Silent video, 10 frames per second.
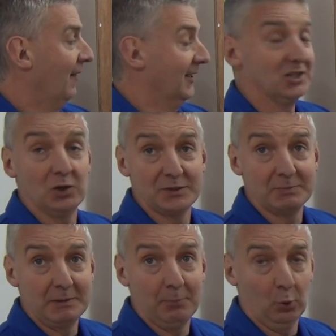and that's a
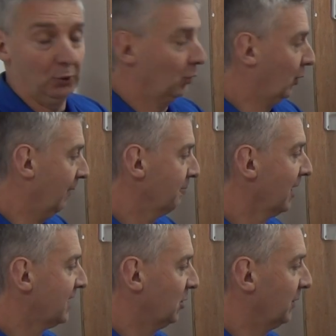USB port, okay?
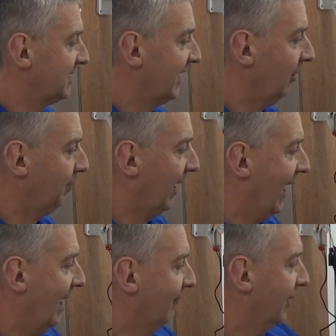So the setup that I
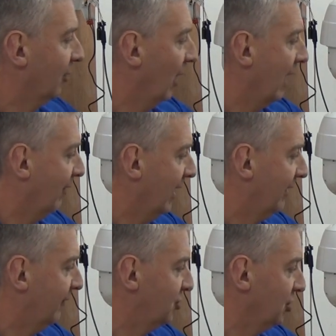have here, I have a
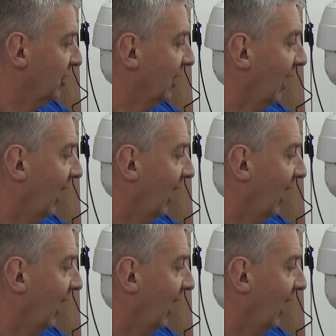HikVision